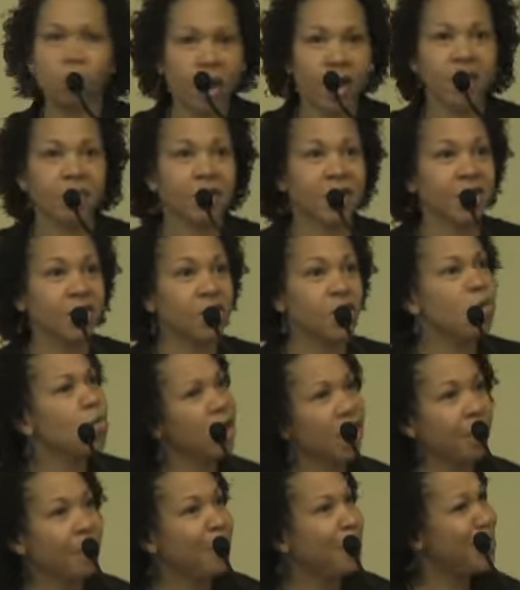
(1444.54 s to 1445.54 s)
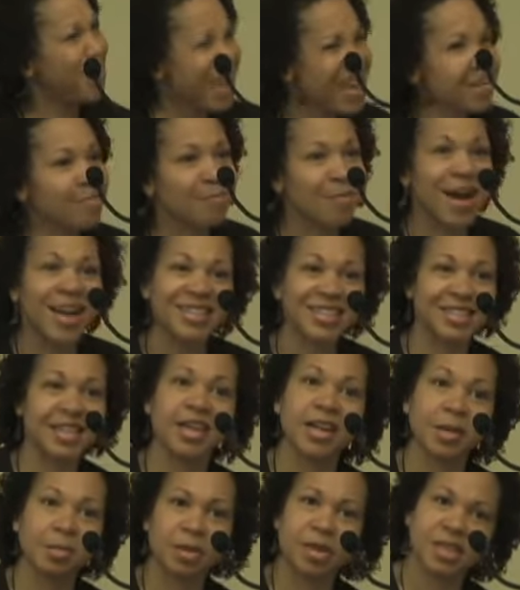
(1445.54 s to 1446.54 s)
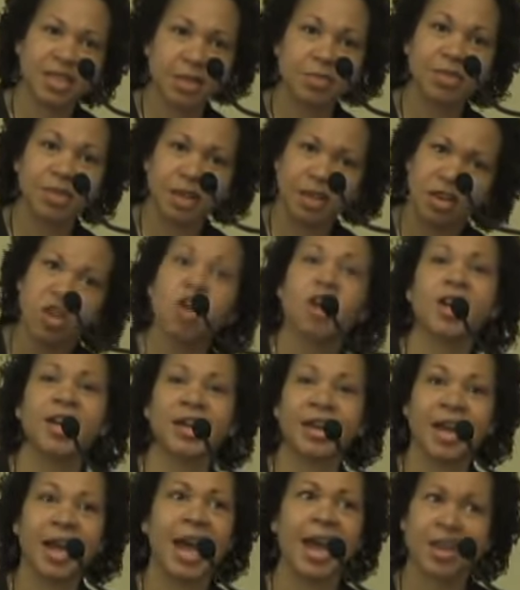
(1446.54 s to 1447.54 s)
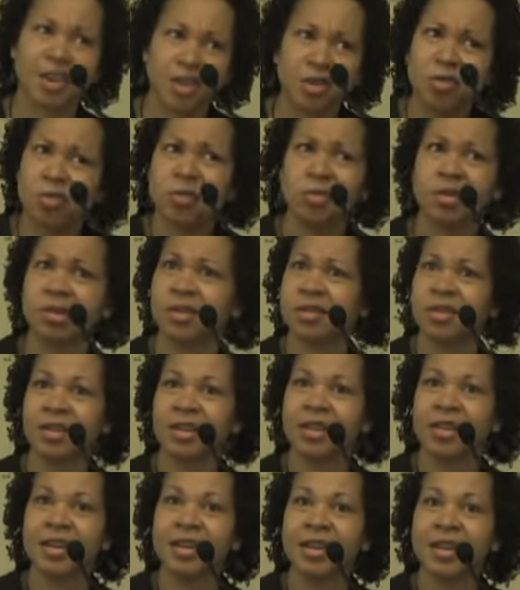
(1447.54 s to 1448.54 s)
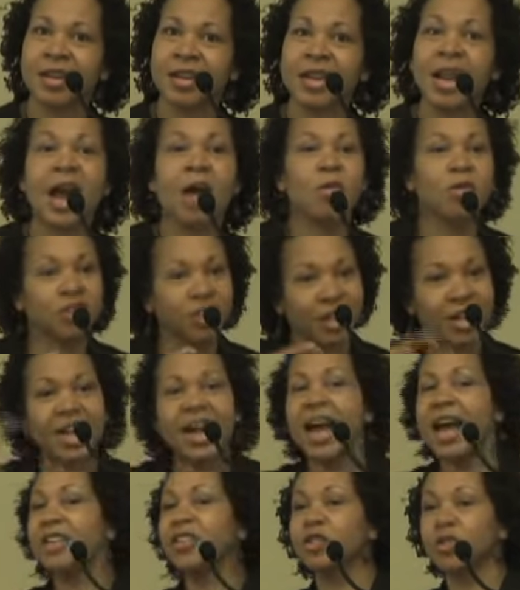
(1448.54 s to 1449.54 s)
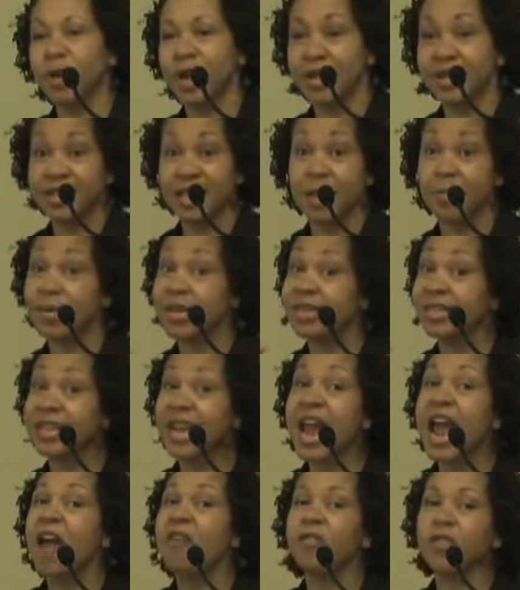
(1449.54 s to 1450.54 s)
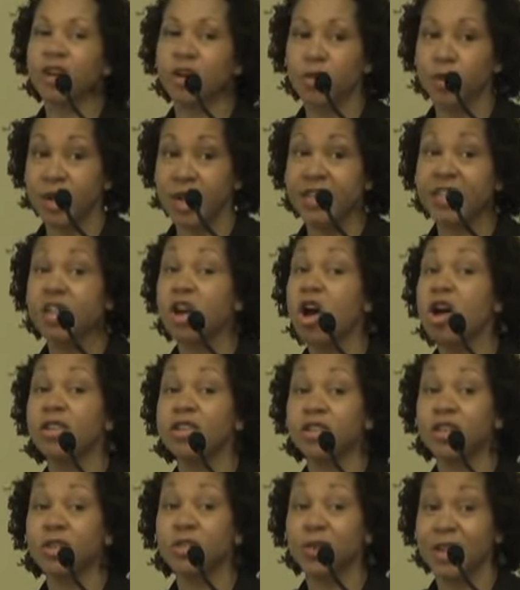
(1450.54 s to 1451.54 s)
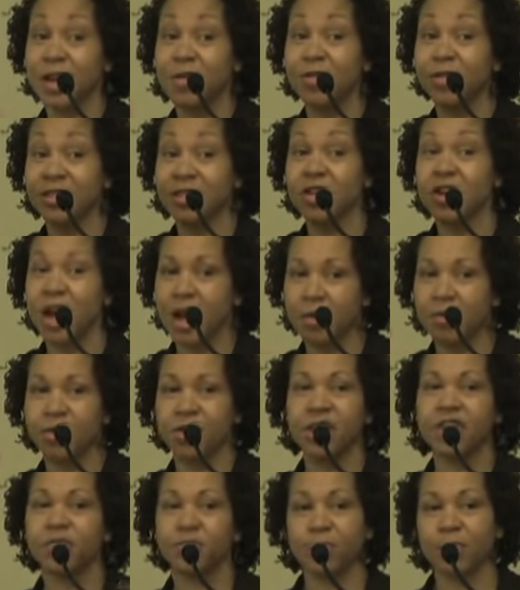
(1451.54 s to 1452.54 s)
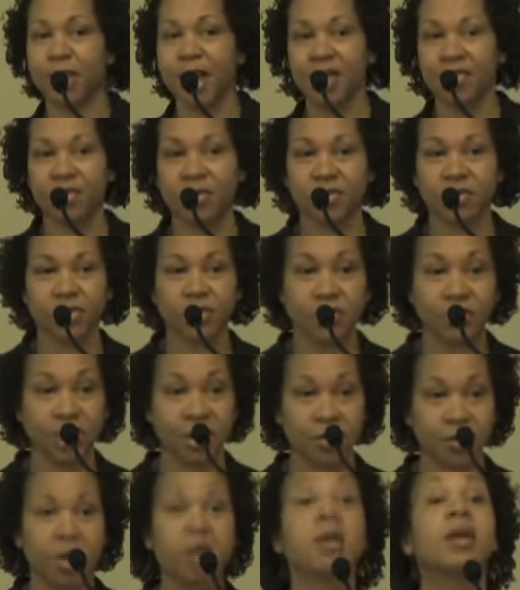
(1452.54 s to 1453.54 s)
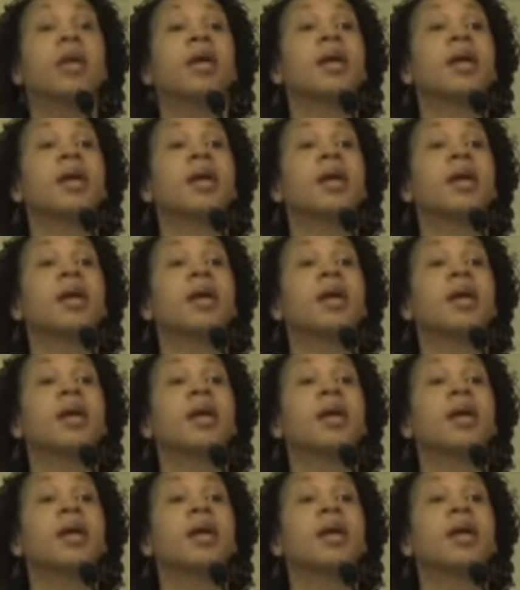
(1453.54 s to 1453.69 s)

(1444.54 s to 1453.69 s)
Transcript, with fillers: wait a minute, you want to beat my son up because he was looking at you? Now I want you to contrast that because in Africa when they talk to you, when they would, you know how, this is what black folks do. Everyone.